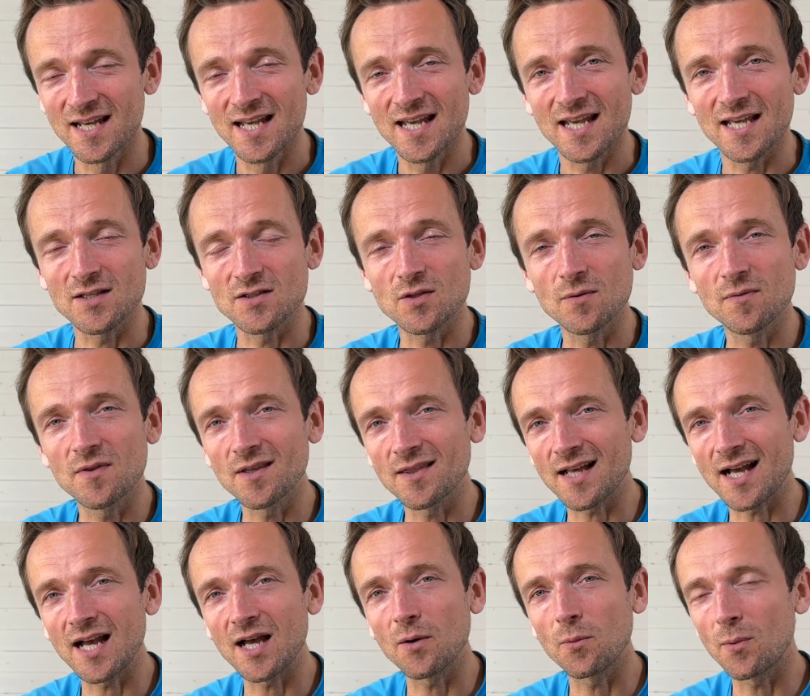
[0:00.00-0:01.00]
It's something that
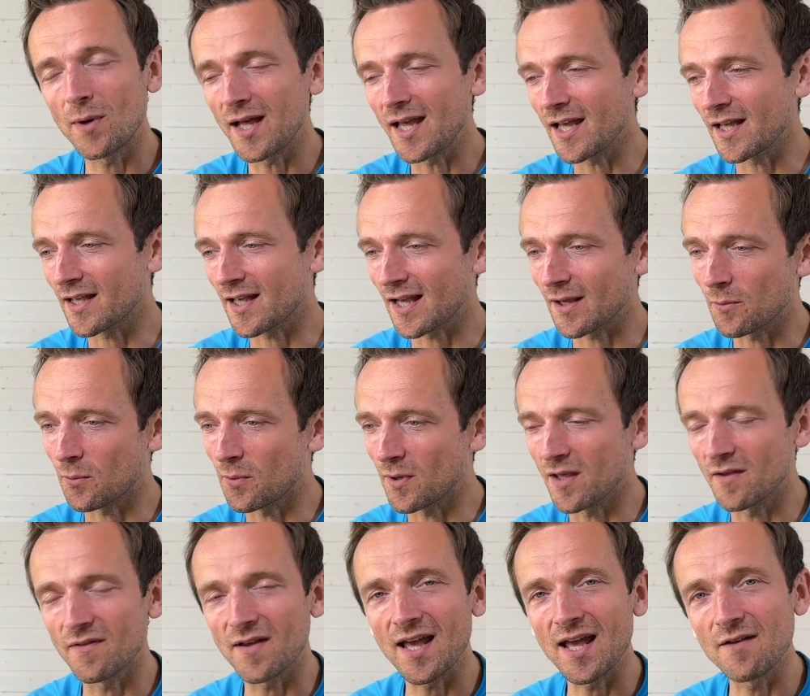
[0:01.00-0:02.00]
I work
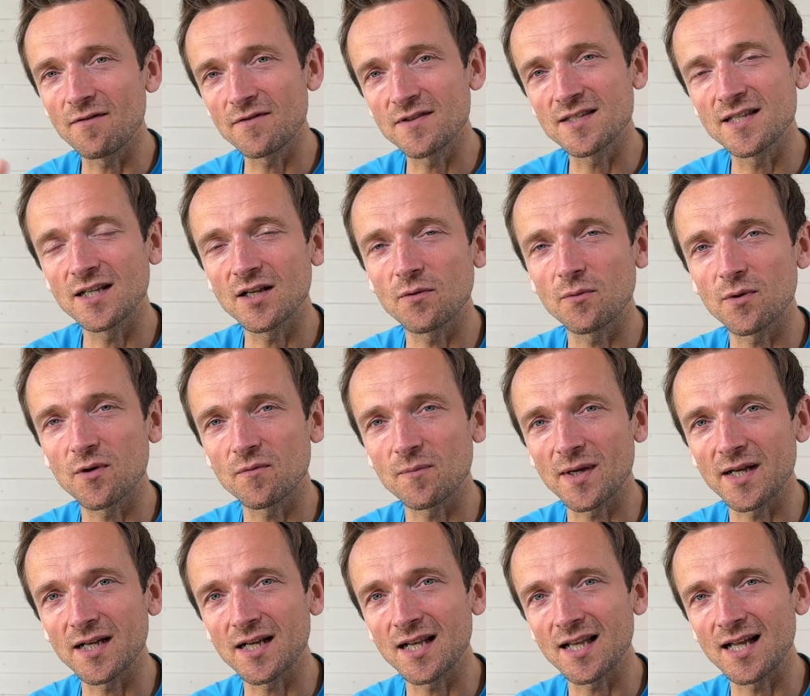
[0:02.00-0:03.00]
with every single one of
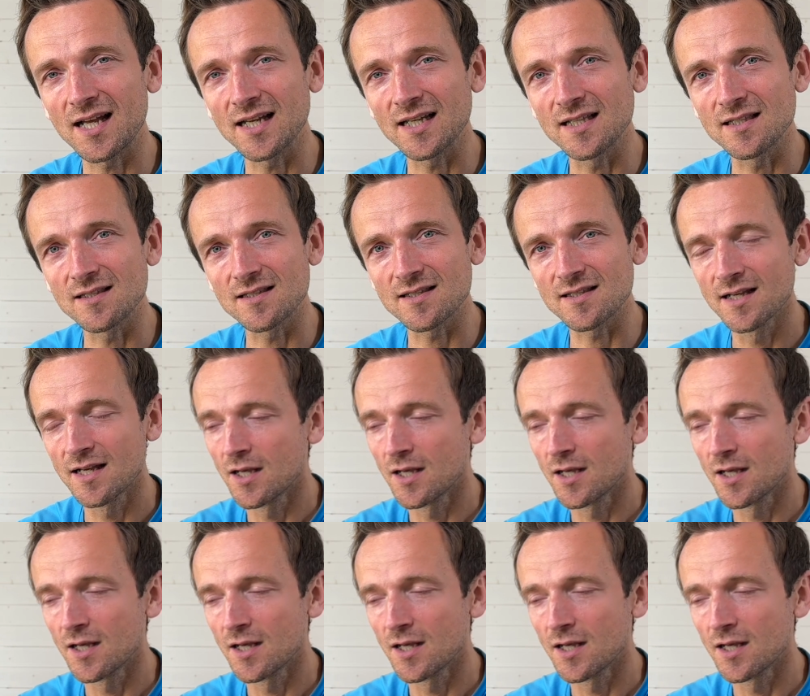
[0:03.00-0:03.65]
my clients.